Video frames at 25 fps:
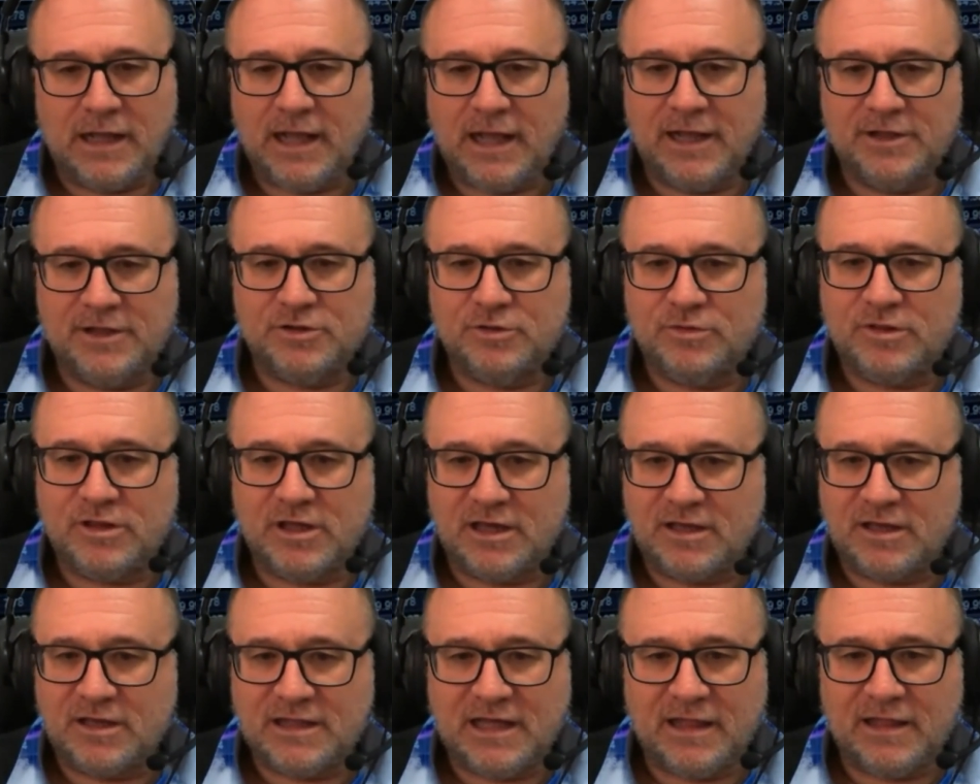I don't
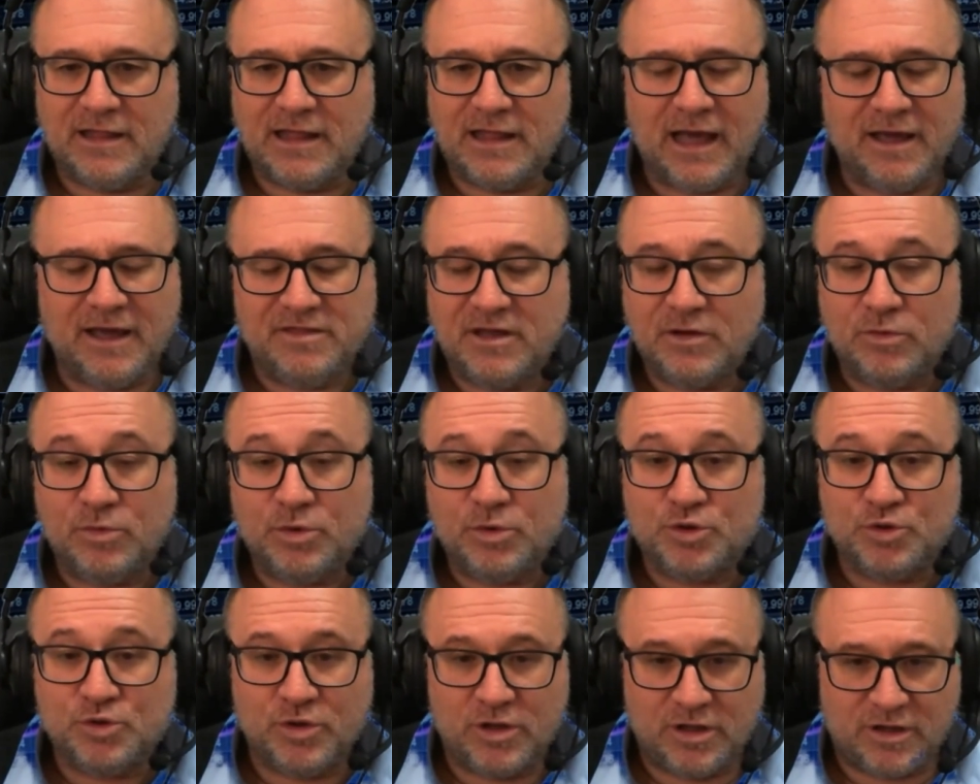think that. I think
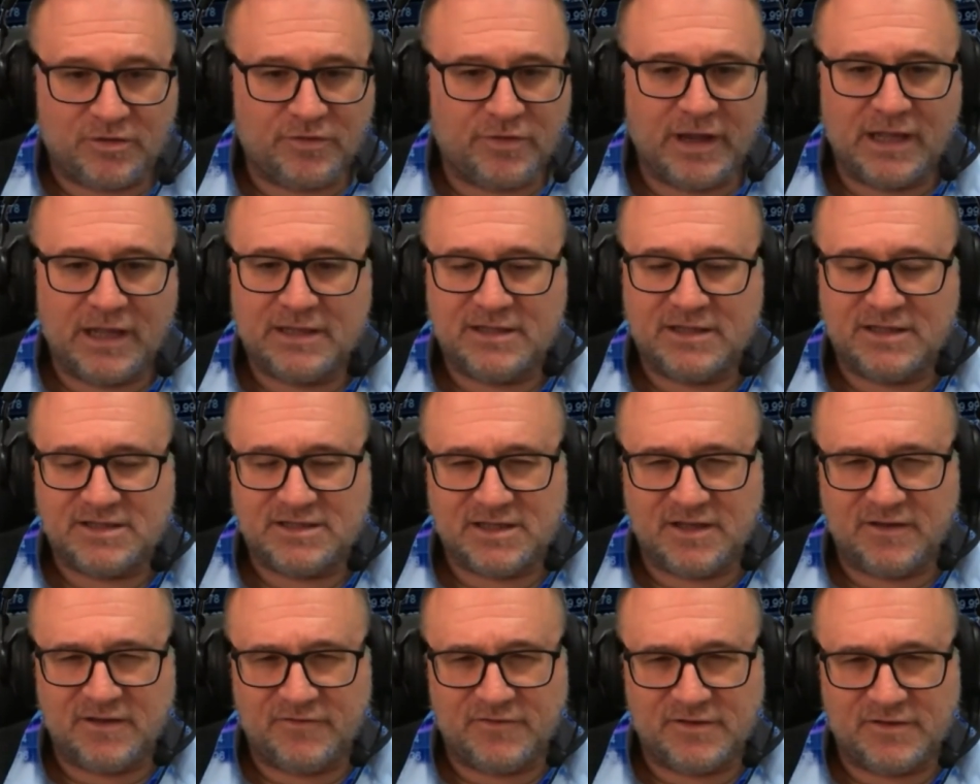we do a great
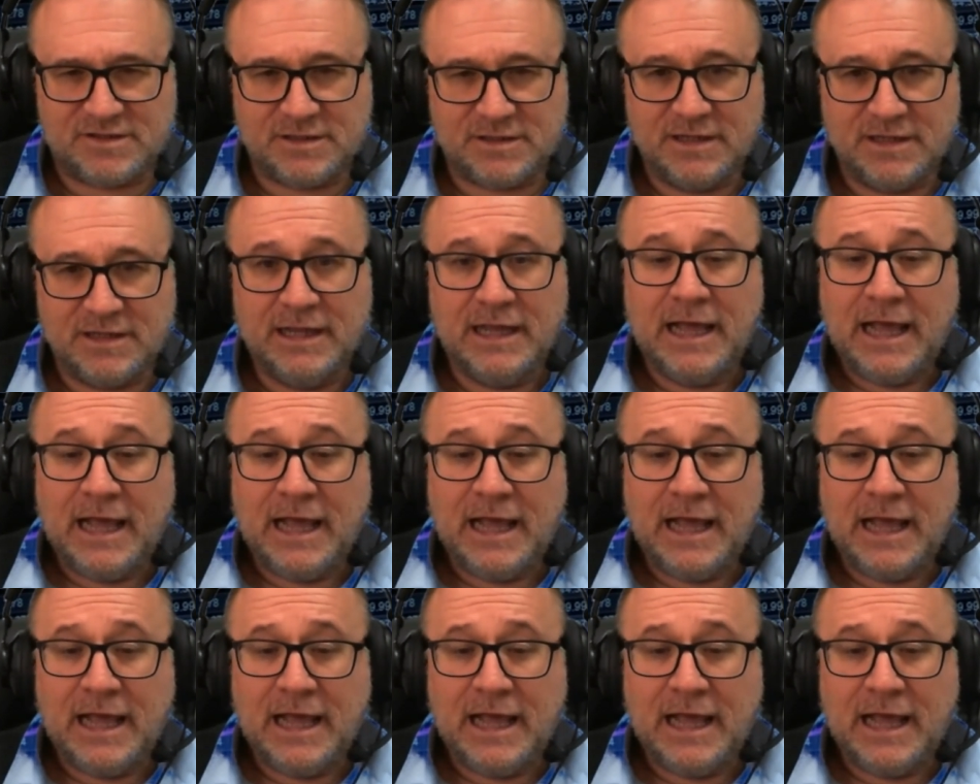disservice.